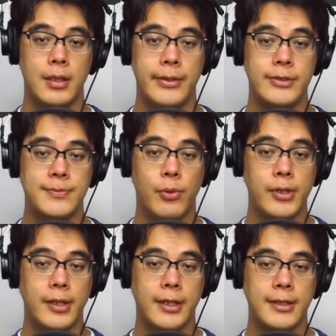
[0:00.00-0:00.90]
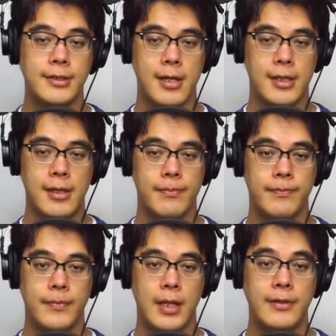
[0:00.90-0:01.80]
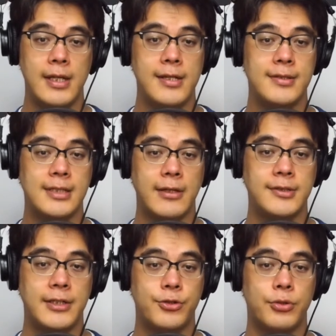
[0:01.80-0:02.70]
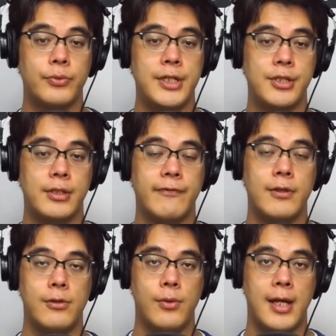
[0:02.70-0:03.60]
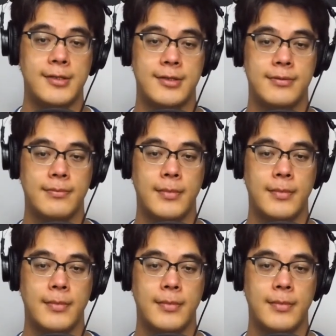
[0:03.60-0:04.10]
He was born in Kentucky, in the east-south central region of the U.S.,